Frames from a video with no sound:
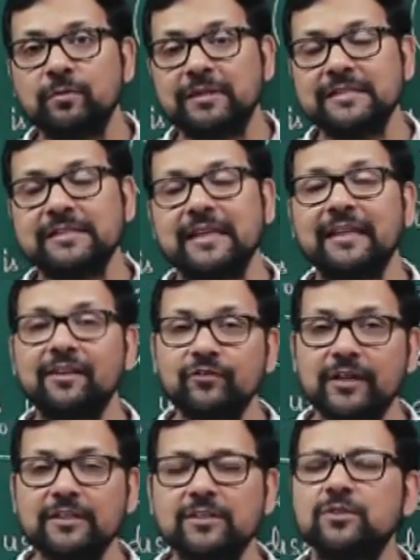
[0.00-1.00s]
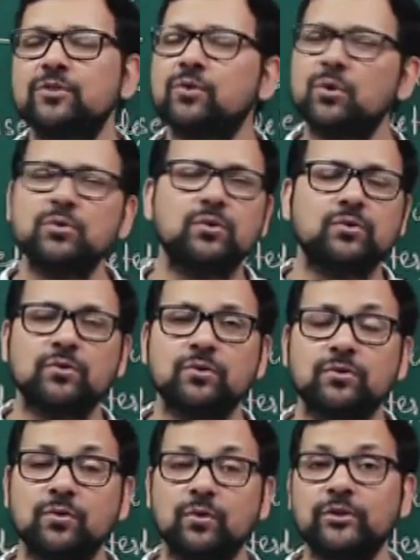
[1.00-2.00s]
much significance,
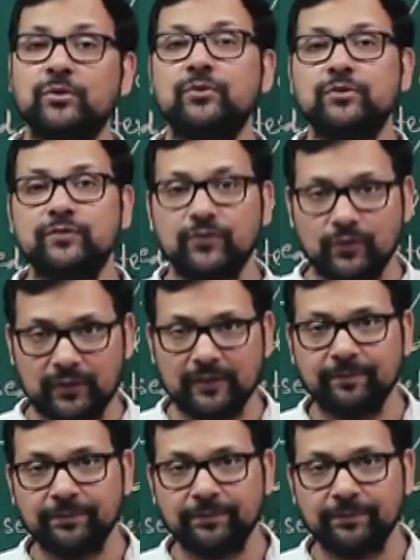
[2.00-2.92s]
so useful.